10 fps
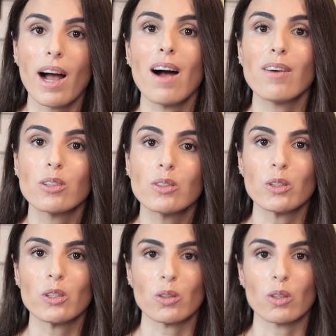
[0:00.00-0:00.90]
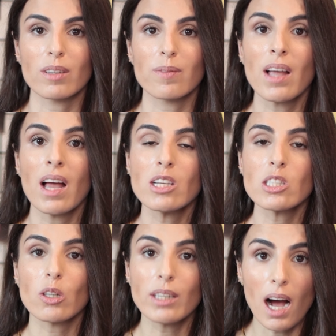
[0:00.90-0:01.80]
you have on your store.
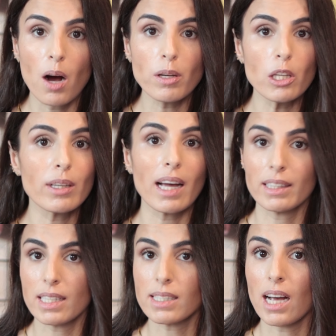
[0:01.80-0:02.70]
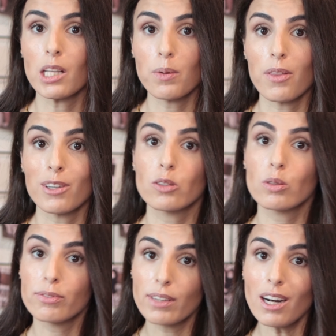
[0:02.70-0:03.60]
So now you can decide whether
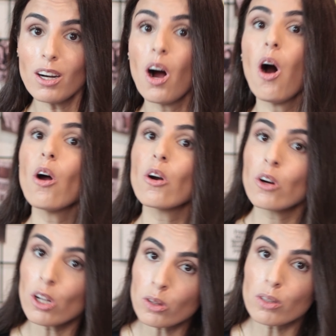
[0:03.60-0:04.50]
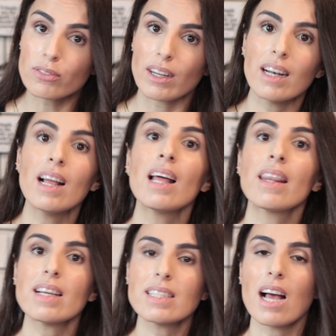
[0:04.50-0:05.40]
to fill or not to fill
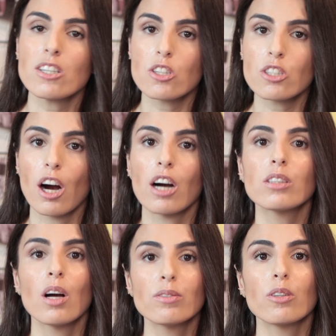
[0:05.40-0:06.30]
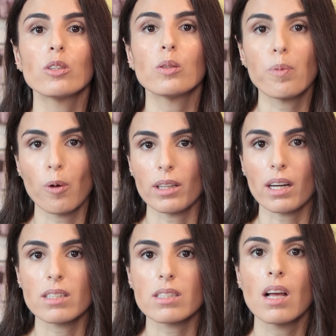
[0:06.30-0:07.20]
the size chart for your
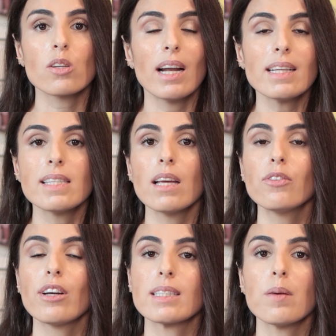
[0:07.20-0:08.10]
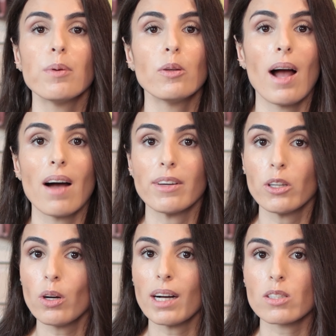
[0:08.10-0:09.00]
products. So let's say for example you have a
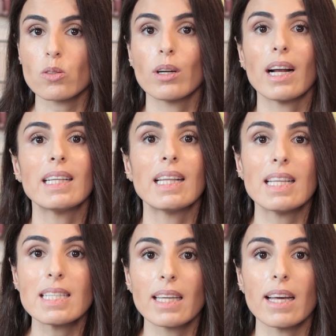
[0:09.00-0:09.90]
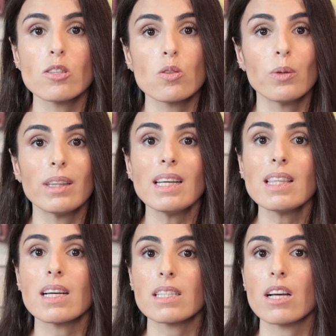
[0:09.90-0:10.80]
yoga store and in this case you would
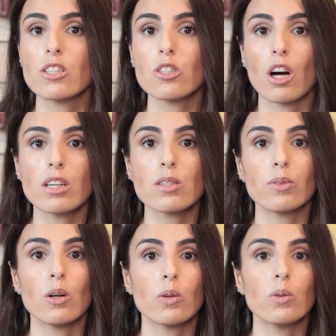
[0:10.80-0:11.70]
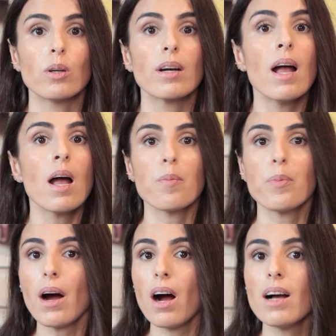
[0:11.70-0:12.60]
need the size charts for your
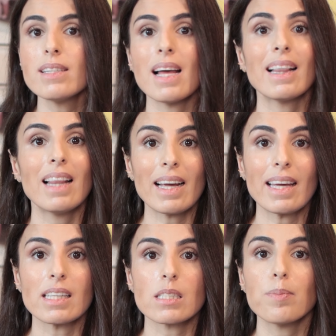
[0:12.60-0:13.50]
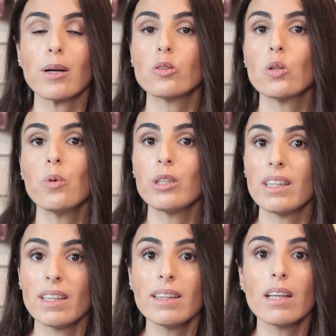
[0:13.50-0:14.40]
bras and leggings but you
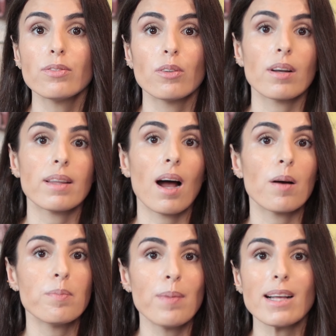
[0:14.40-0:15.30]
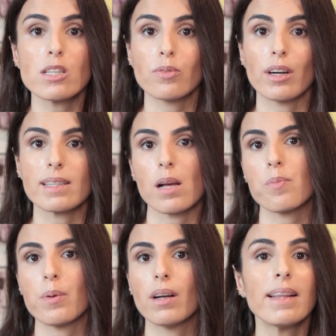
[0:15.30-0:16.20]
wouldn't need it for the mats for
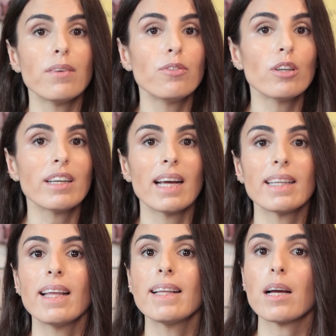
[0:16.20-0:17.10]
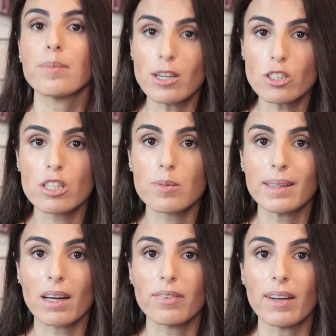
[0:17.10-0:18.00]
example. And if you created a dimensions meta